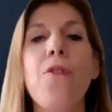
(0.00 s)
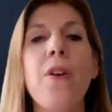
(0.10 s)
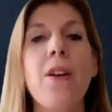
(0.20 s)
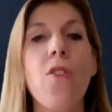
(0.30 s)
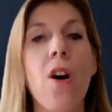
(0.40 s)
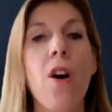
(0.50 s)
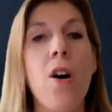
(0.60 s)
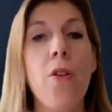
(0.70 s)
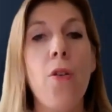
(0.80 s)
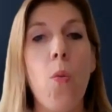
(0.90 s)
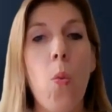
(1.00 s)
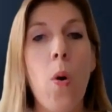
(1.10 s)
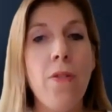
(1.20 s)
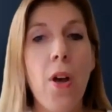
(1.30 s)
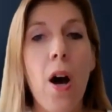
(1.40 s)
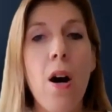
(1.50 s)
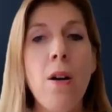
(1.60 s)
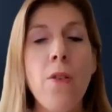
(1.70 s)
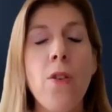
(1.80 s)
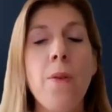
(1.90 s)
effect on one's
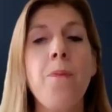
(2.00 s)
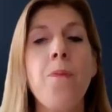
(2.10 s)
heart